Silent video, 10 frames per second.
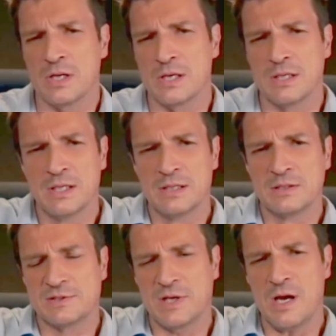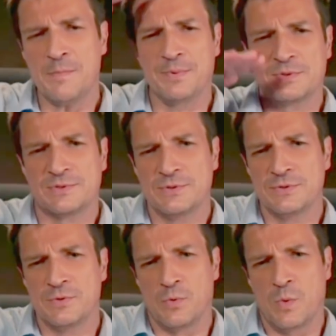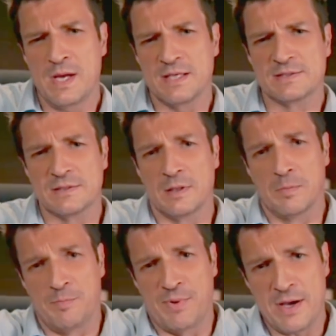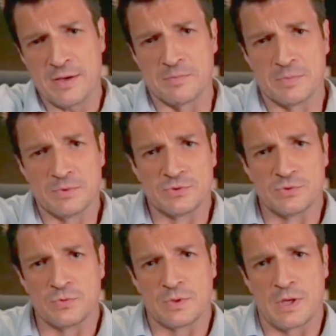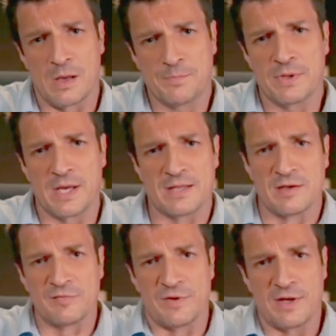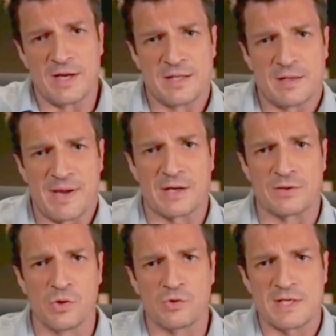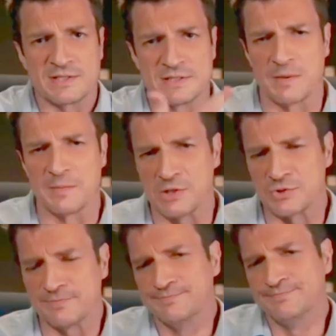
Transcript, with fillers: uh, top to waist, bottom to up, and then front and then back, no cross contamination